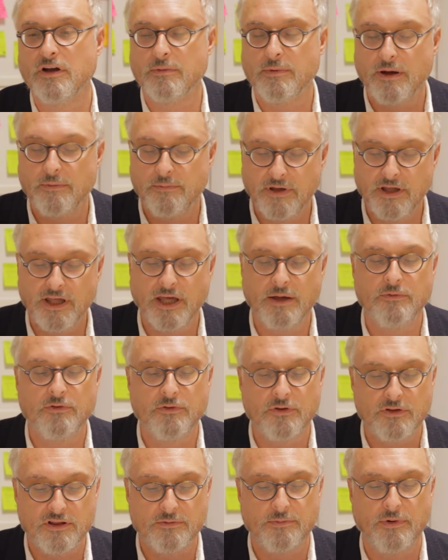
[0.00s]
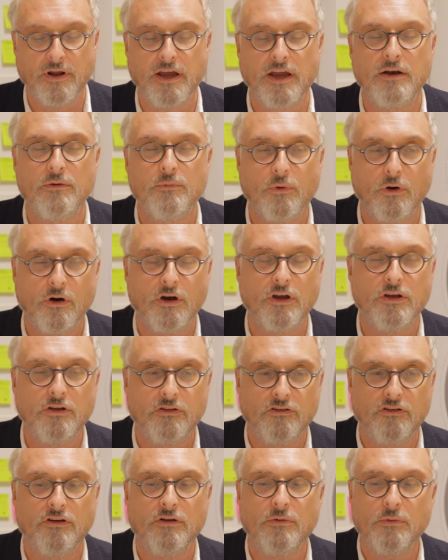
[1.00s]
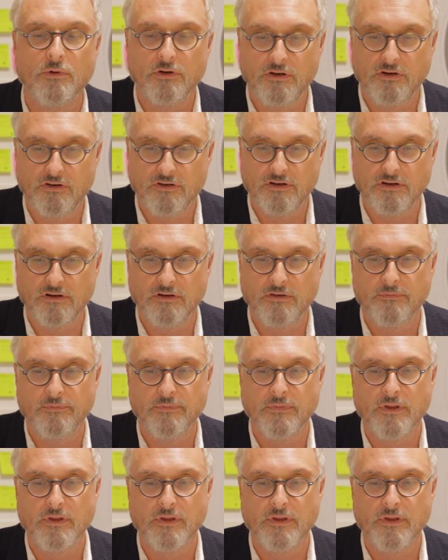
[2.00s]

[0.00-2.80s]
about being able to explain why you do what you do.